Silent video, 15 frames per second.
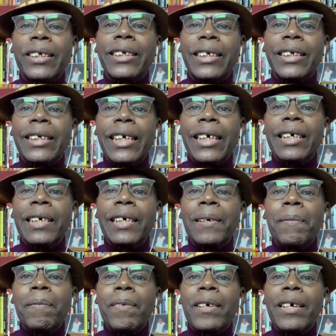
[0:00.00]
sincerely,
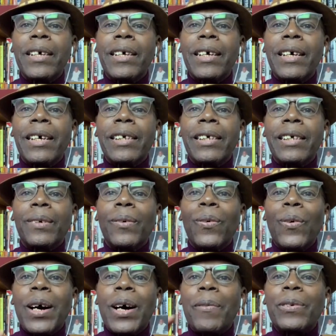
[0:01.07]

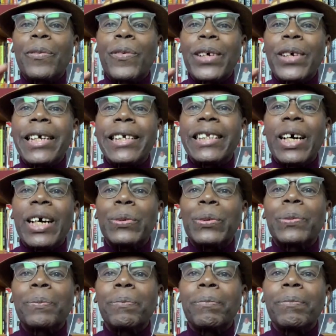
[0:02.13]
who have figured it out.
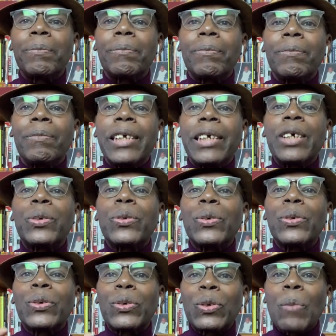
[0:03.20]
They
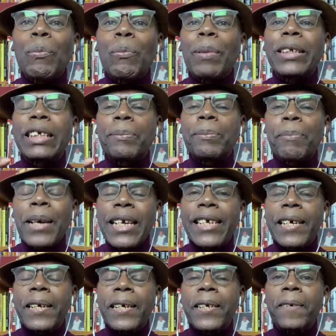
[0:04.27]
should stop
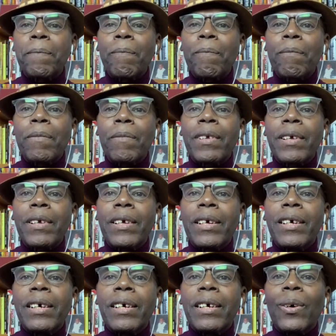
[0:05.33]
participating.
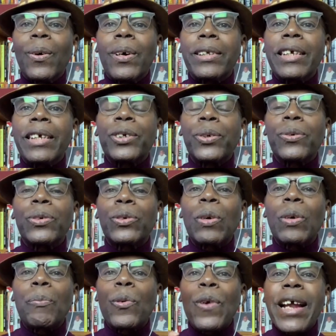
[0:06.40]
They should
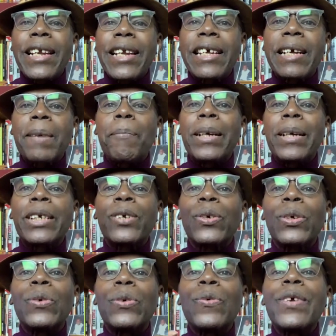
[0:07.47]
stop running, but
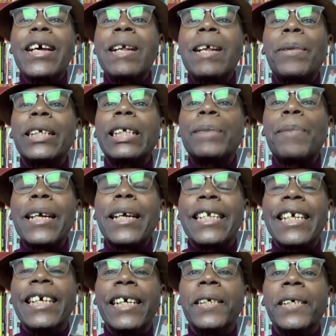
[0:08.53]
not really
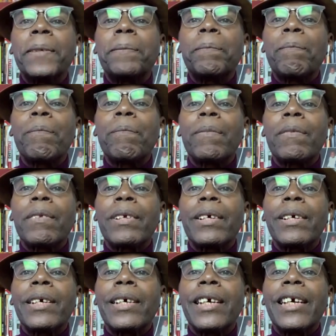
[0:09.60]
participating
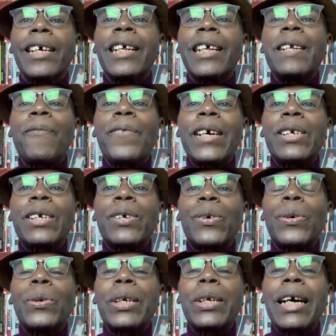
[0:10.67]
in an event
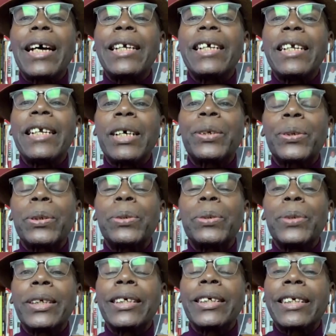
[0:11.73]
called an election,
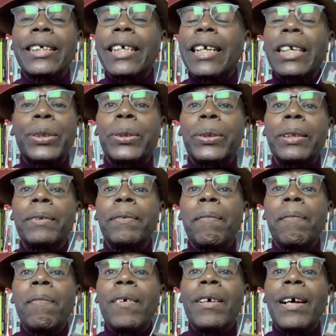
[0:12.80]
which is a selection.
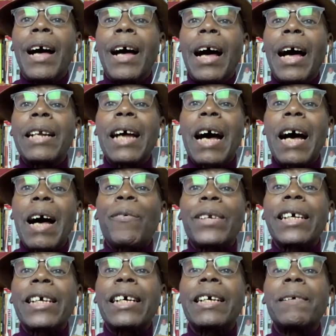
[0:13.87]
And
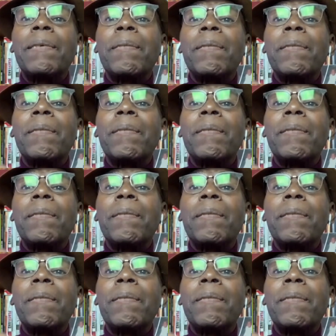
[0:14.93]
after